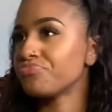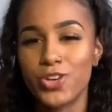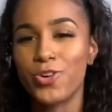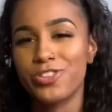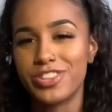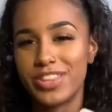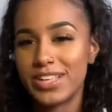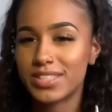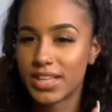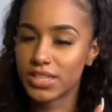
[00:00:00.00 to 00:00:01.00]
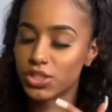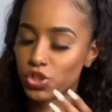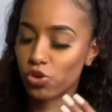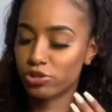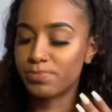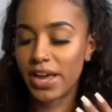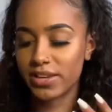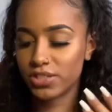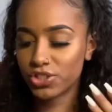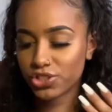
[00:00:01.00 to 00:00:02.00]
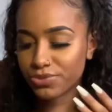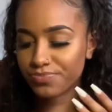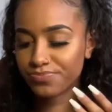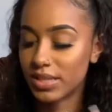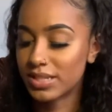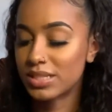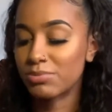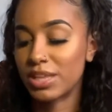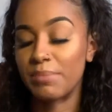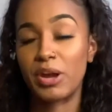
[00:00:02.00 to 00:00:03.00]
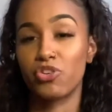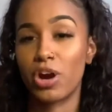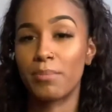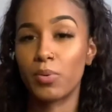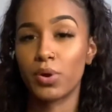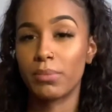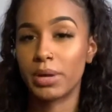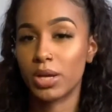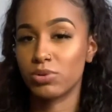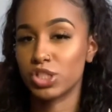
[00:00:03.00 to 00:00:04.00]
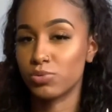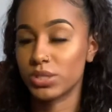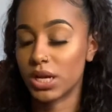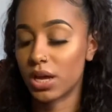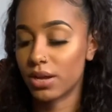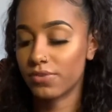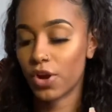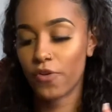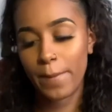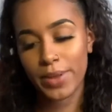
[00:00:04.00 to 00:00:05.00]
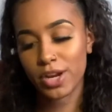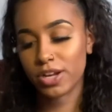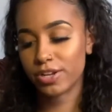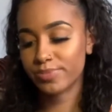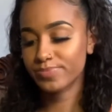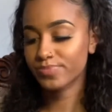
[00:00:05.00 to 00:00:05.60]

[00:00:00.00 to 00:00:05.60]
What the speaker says: Yo, this tastes so Spanish. This is something that my grandma would have made when she was alive. R.I.P. to her.